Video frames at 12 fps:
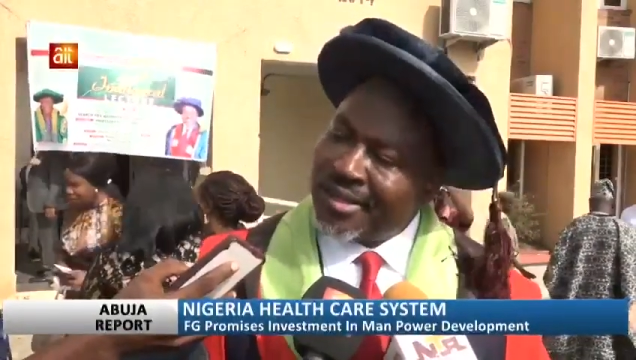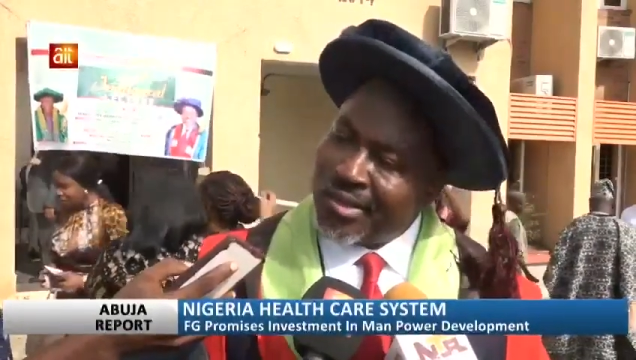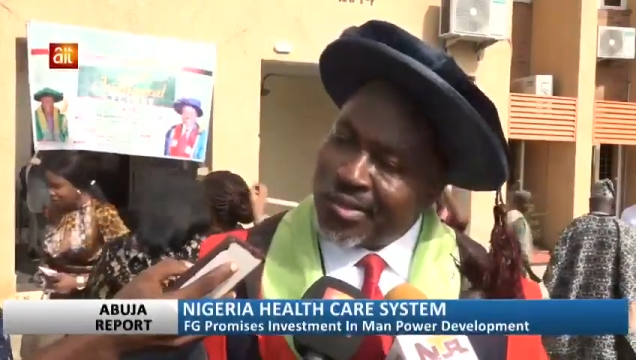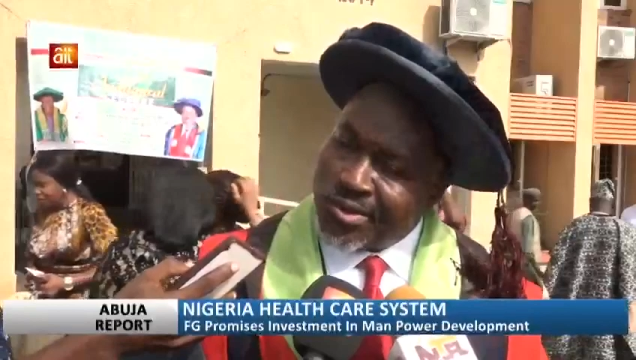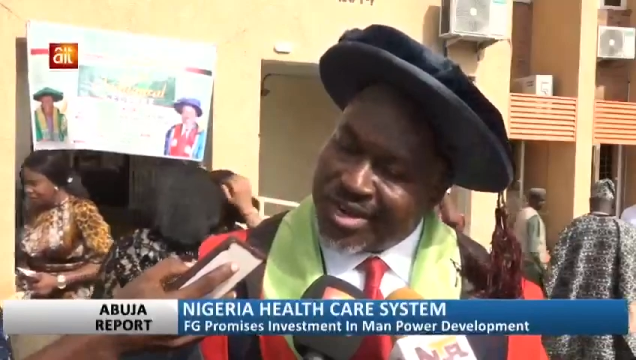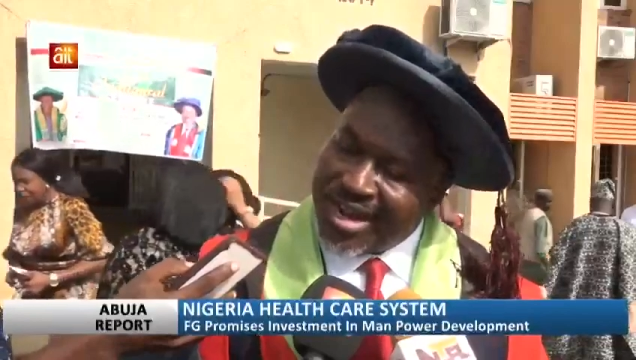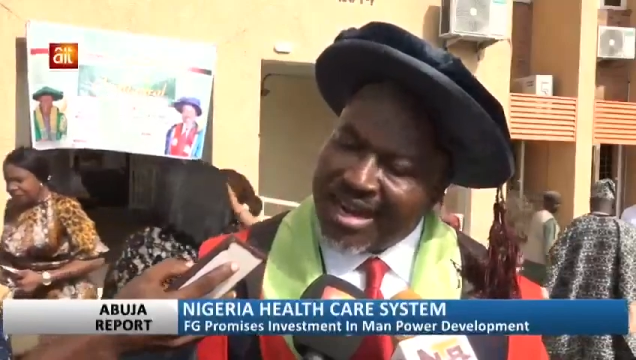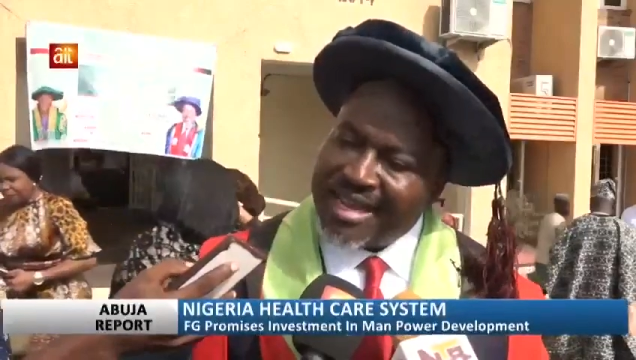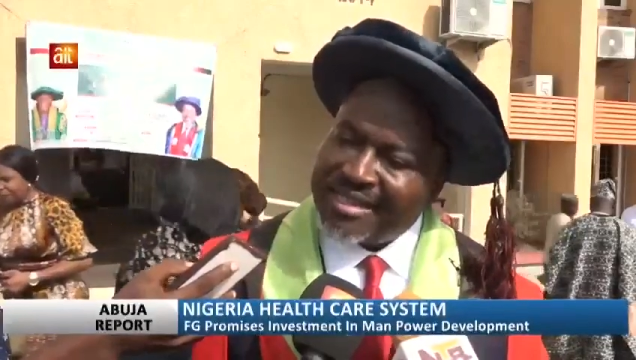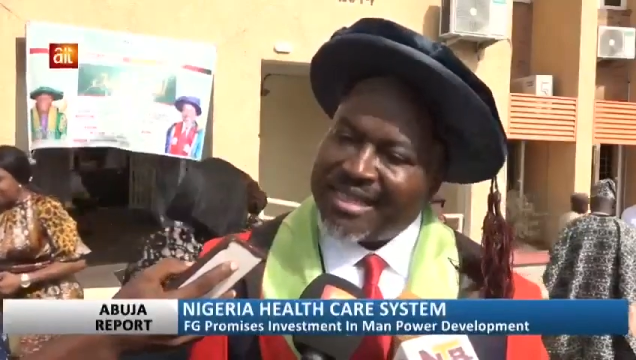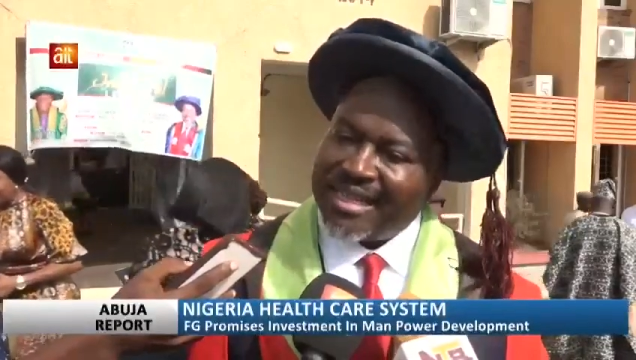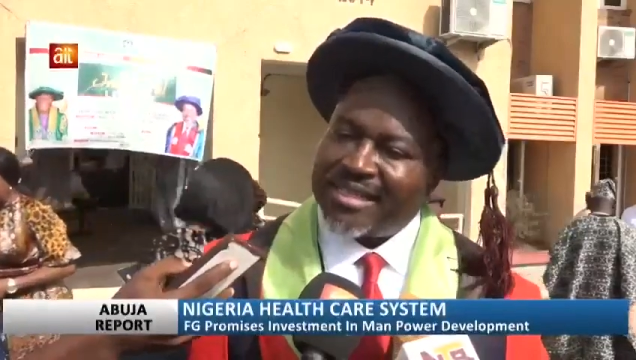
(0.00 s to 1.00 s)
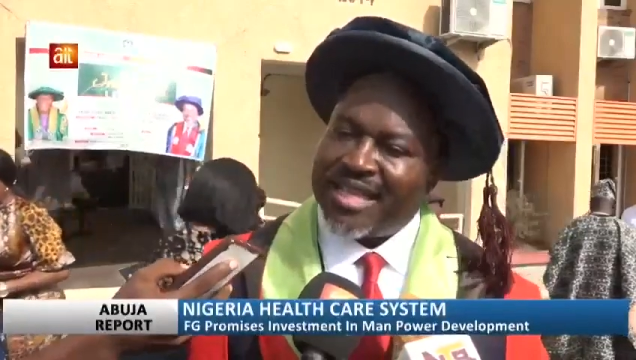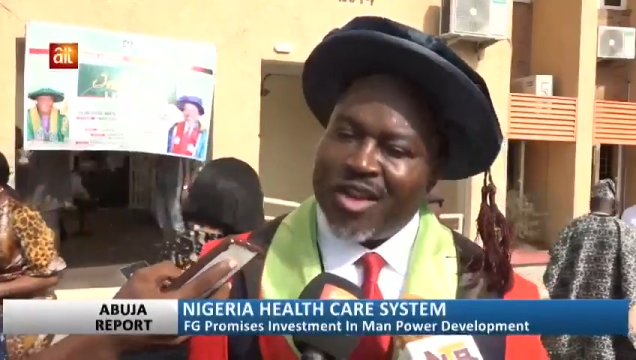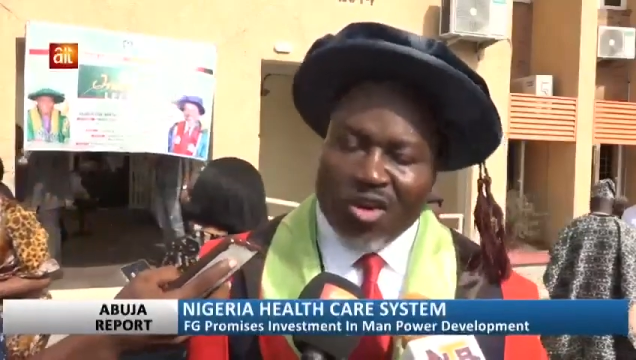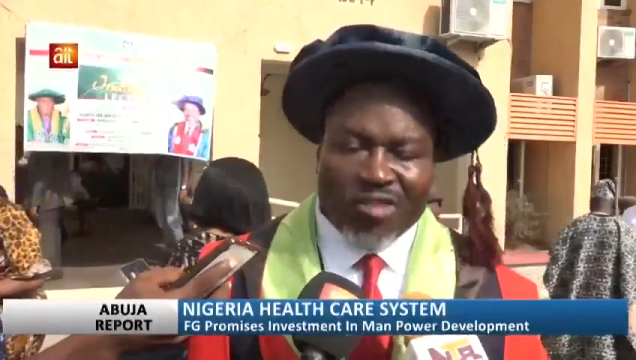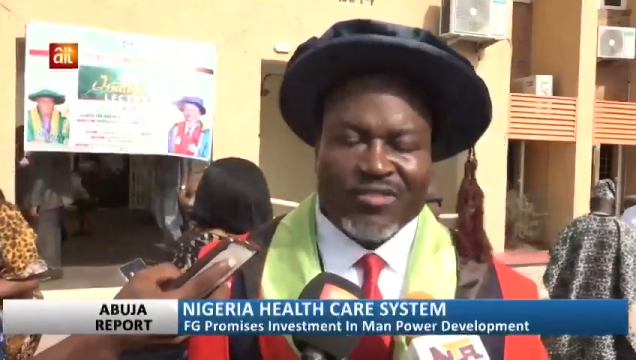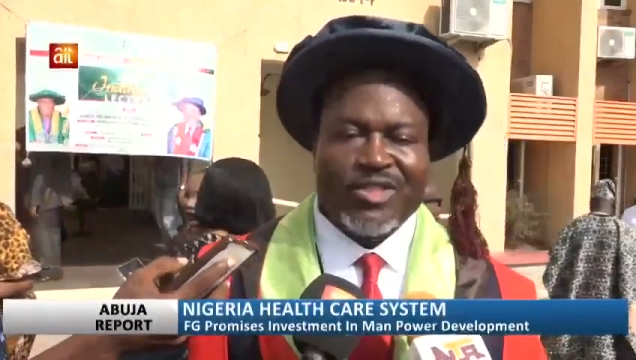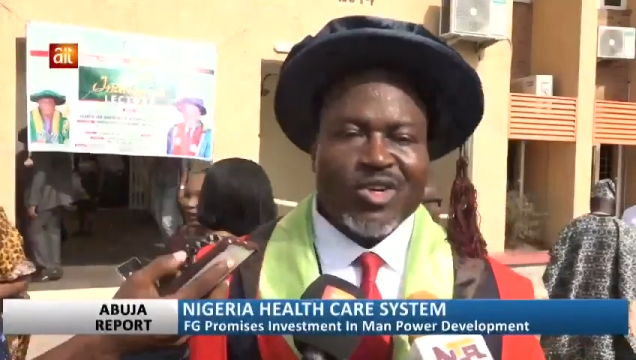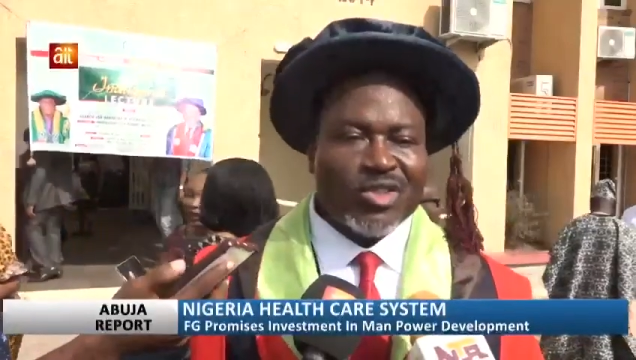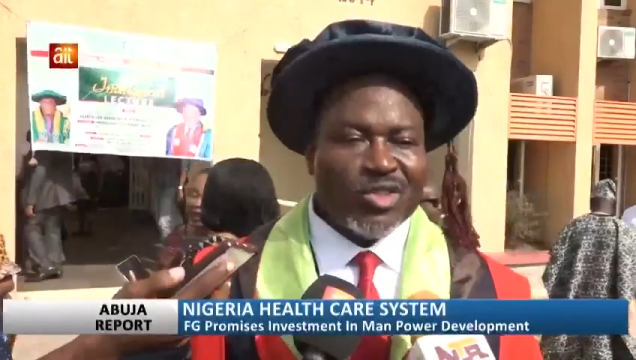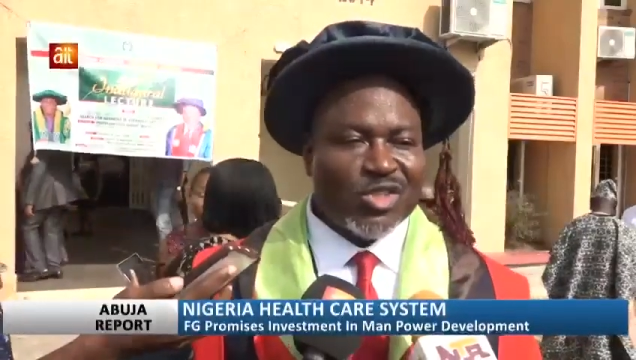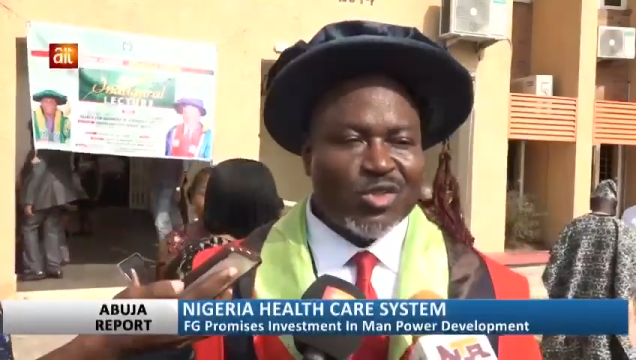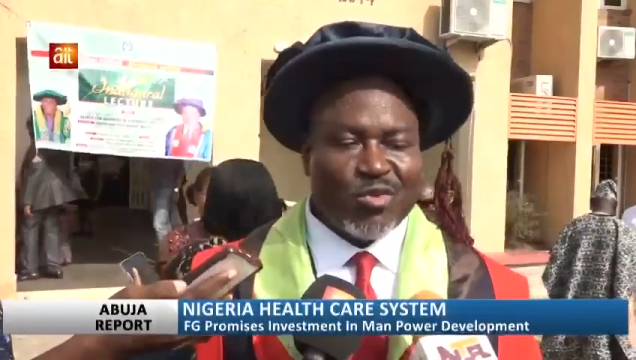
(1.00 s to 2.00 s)
you will realize that a lot of the
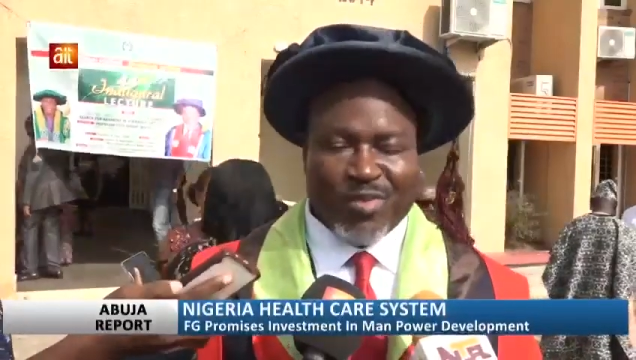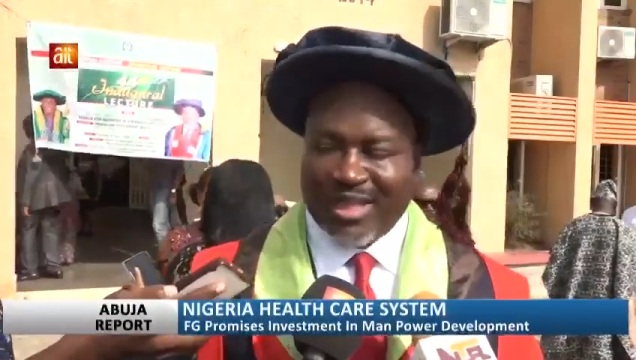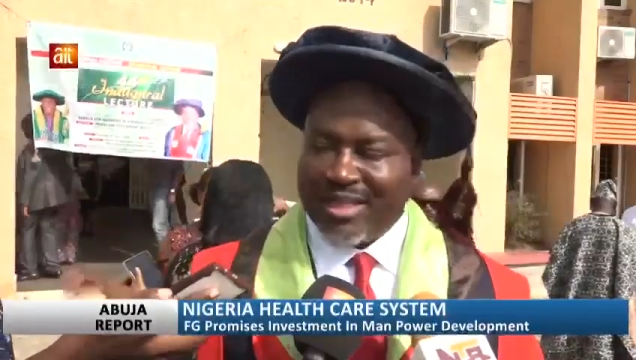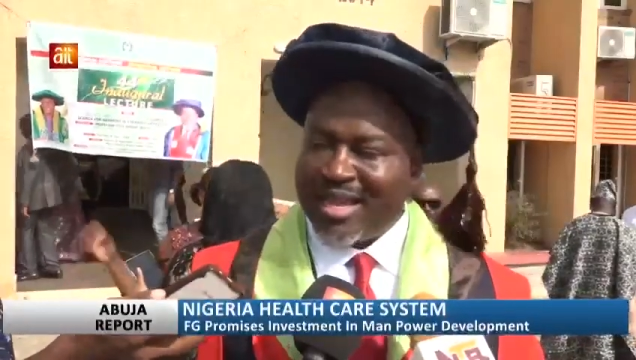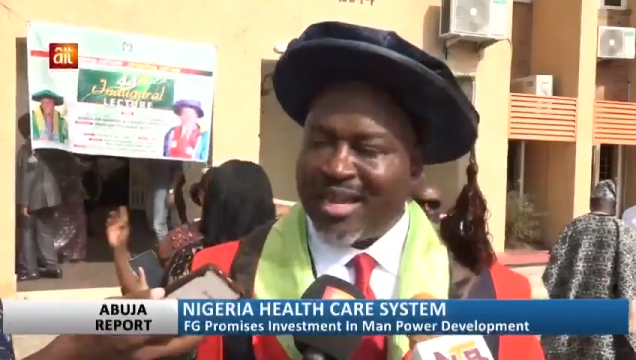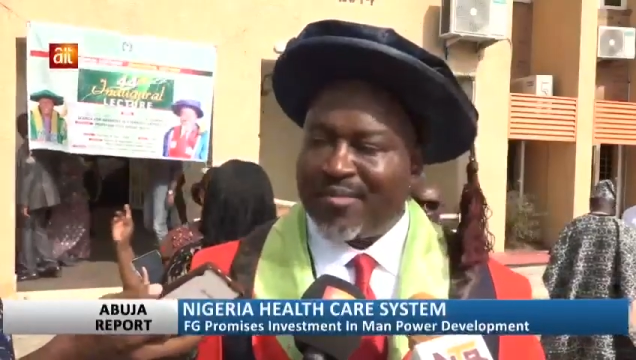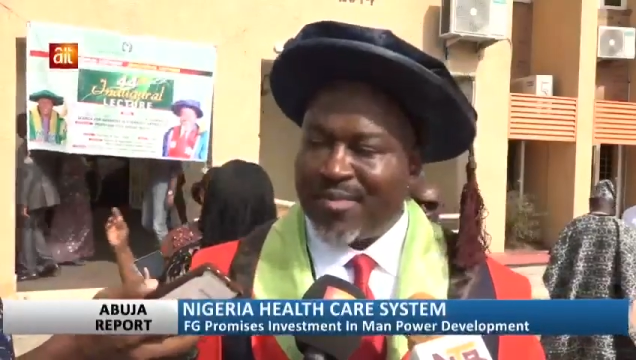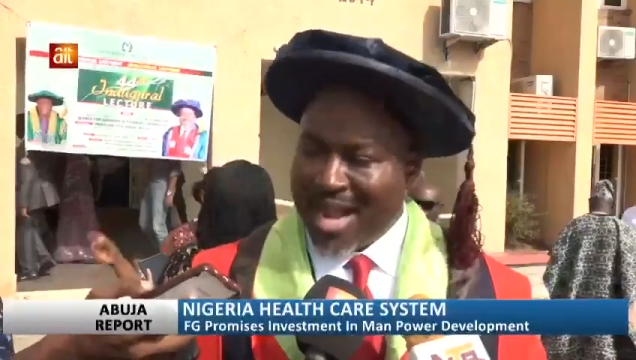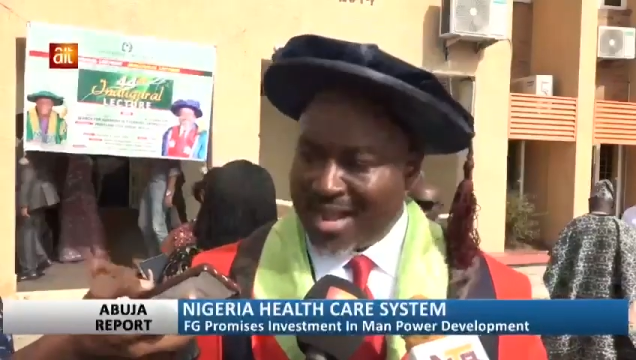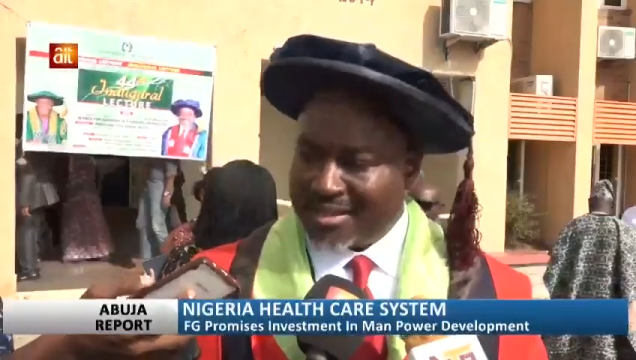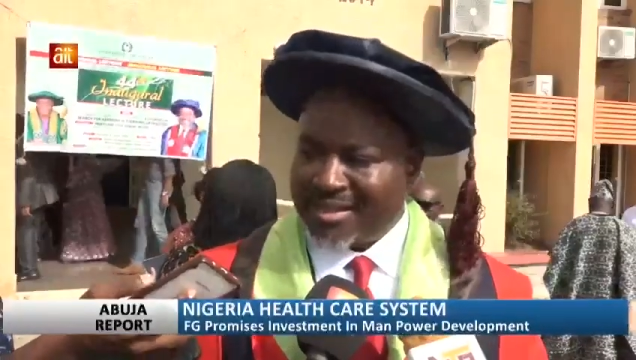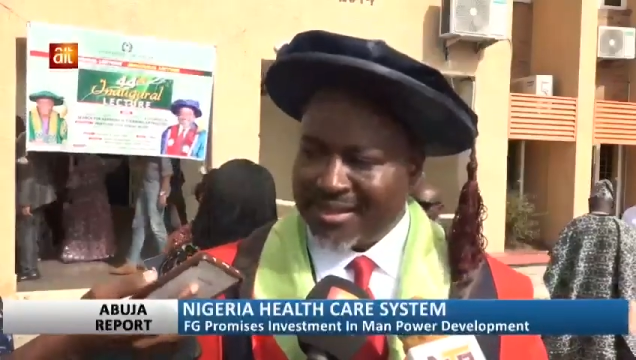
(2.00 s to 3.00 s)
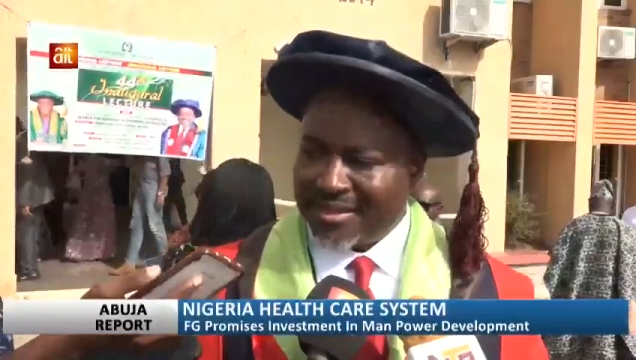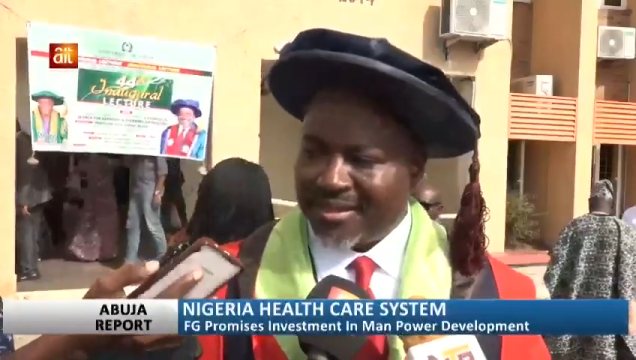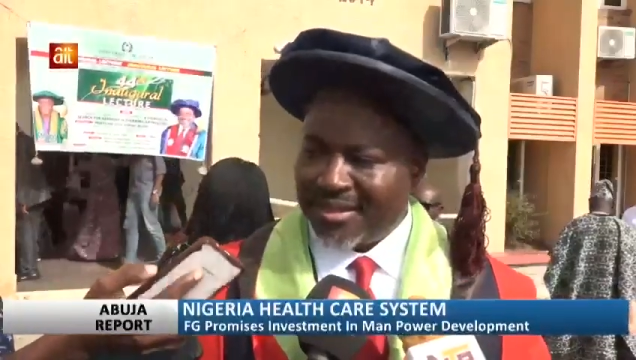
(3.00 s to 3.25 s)
doctors you meet there are blacks,